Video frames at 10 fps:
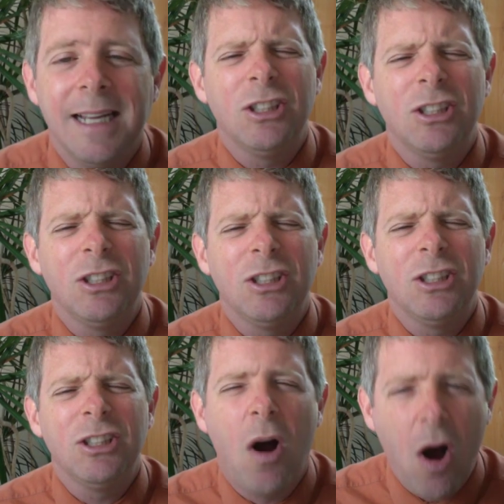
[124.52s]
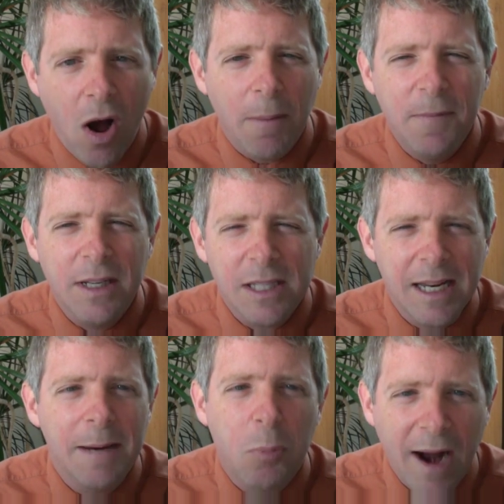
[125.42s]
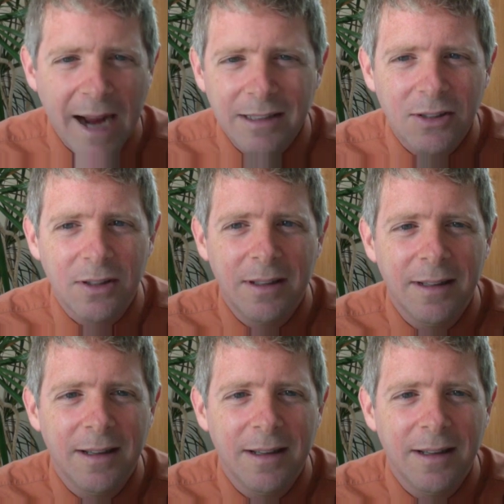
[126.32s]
Isn't that just so obvious and practical?